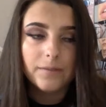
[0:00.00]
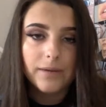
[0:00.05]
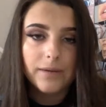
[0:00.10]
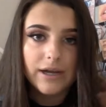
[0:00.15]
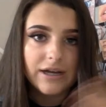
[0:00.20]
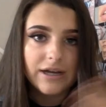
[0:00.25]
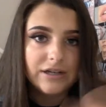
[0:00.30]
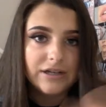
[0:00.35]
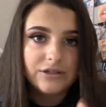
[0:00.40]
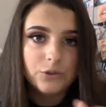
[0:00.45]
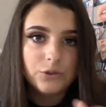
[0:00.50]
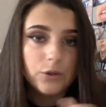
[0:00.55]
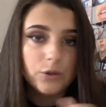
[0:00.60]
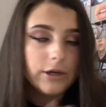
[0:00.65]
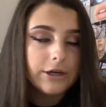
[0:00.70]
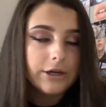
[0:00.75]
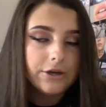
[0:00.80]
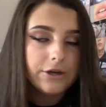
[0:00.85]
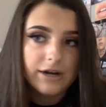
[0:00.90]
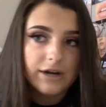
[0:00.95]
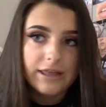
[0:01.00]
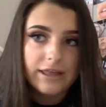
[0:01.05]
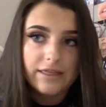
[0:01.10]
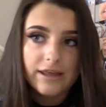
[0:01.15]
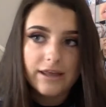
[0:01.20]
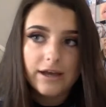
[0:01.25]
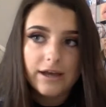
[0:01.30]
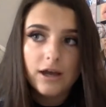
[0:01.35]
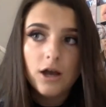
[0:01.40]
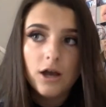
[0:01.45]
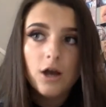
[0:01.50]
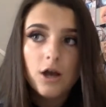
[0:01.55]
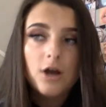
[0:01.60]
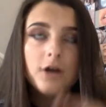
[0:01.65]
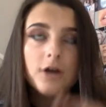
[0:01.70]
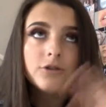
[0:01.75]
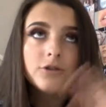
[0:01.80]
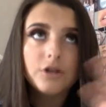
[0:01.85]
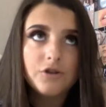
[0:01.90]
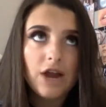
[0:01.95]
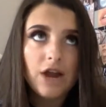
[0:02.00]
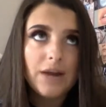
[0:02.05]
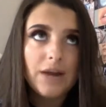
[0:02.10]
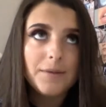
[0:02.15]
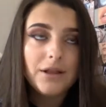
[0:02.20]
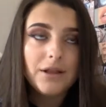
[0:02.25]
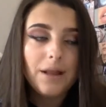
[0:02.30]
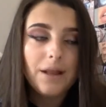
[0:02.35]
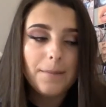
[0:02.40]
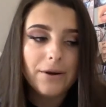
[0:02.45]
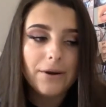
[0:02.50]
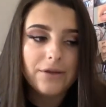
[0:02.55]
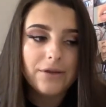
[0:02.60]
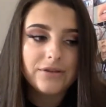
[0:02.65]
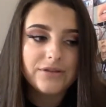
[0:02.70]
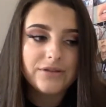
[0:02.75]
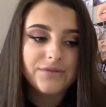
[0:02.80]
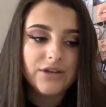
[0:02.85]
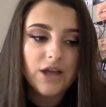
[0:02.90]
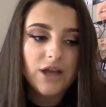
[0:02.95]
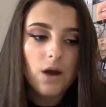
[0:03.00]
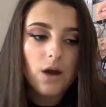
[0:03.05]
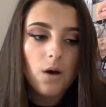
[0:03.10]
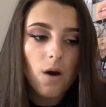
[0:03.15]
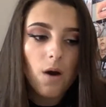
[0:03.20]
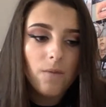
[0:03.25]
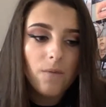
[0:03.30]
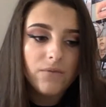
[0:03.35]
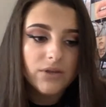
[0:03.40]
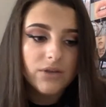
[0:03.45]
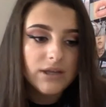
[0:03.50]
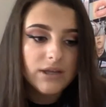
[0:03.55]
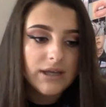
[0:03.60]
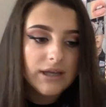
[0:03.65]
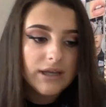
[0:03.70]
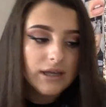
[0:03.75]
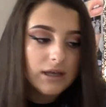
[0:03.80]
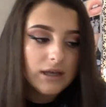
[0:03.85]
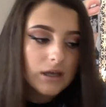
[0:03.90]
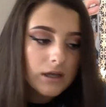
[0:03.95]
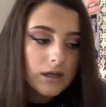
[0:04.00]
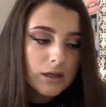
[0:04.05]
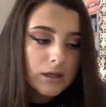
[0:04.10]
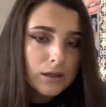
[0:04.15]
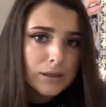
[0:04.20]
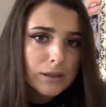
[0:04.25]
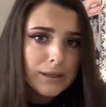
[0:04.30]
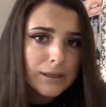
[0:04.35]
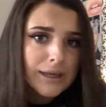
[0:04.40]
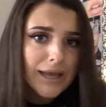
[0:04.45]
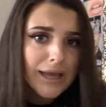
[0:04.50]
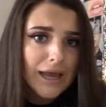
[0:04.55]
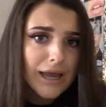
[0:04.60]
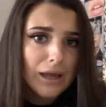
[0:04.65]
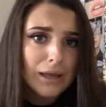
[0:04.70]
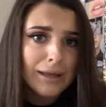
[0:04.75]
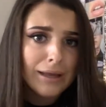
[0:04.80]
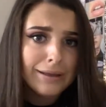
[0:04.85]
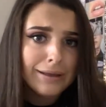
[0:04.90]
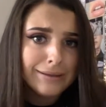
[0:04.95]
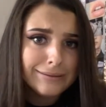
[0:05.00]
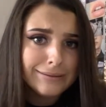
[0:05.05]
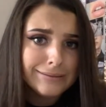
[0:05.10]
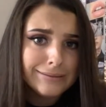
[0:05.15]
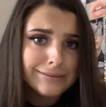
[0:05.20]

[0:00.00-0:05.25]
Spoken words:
it because it didn't do anything. So try to be a lot better in this video. Hopefully it is